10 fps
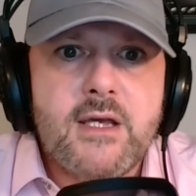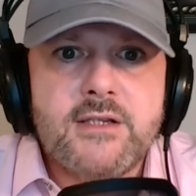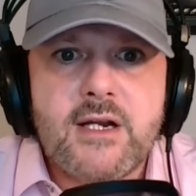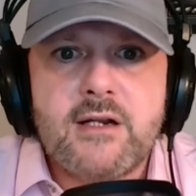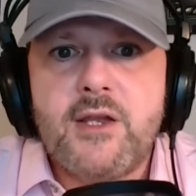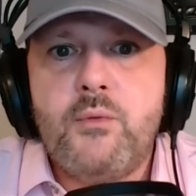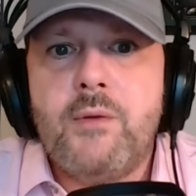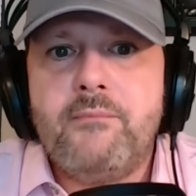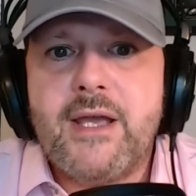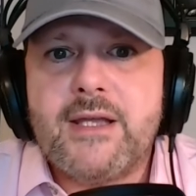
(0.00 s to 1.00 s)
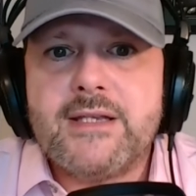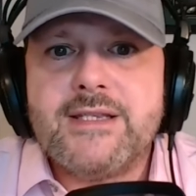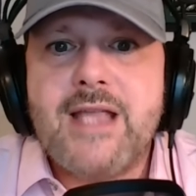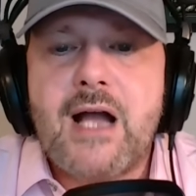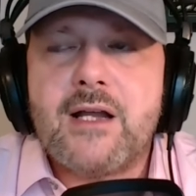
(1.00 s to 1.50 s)
Generally, one pick
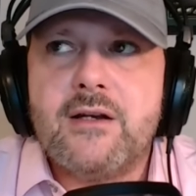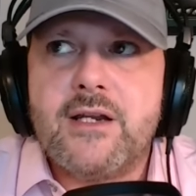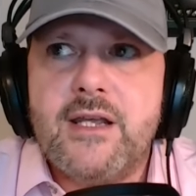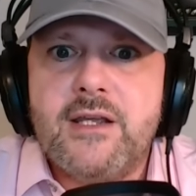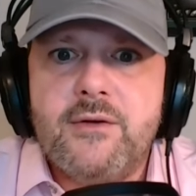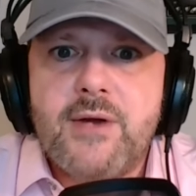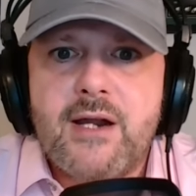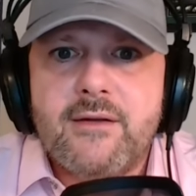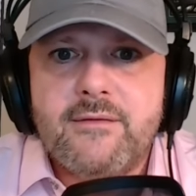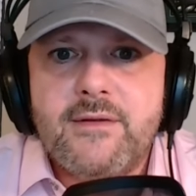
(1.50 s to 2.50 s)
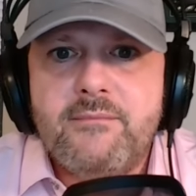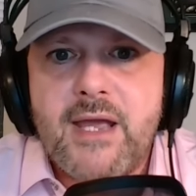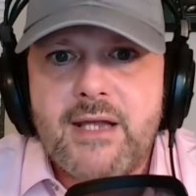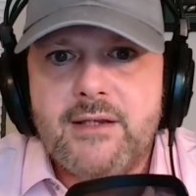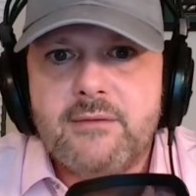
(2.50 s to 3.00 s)
is not going to get you out of the
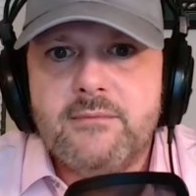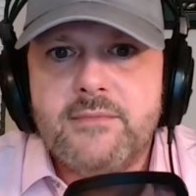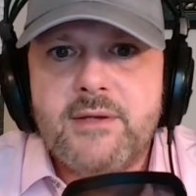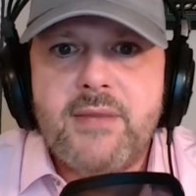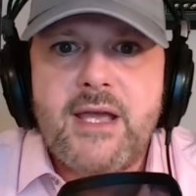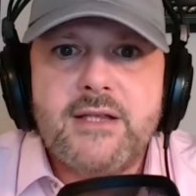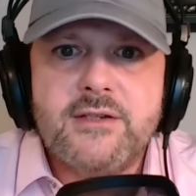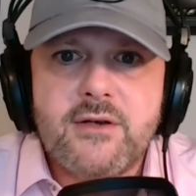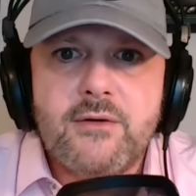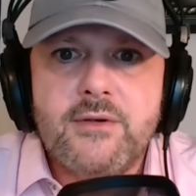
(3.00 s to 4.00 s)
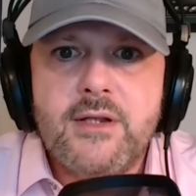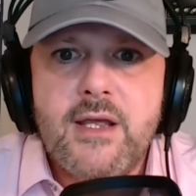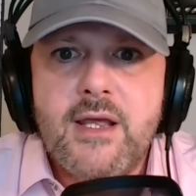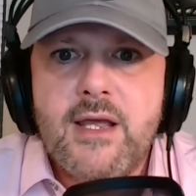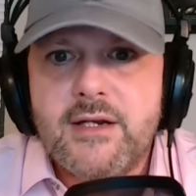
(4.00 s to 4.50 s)
bad zone,
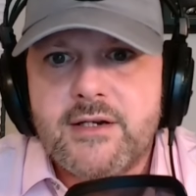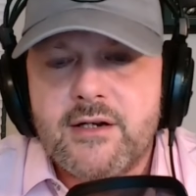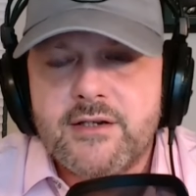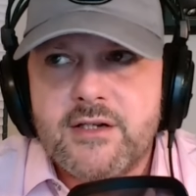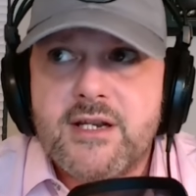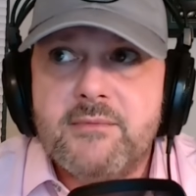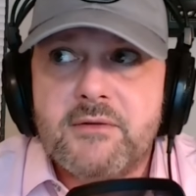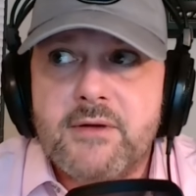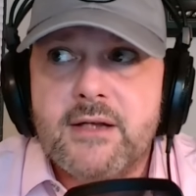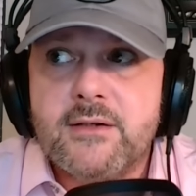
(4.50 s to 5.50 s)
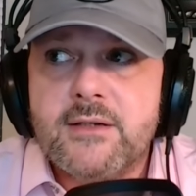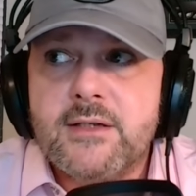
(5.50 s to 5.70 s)
and turn your team around.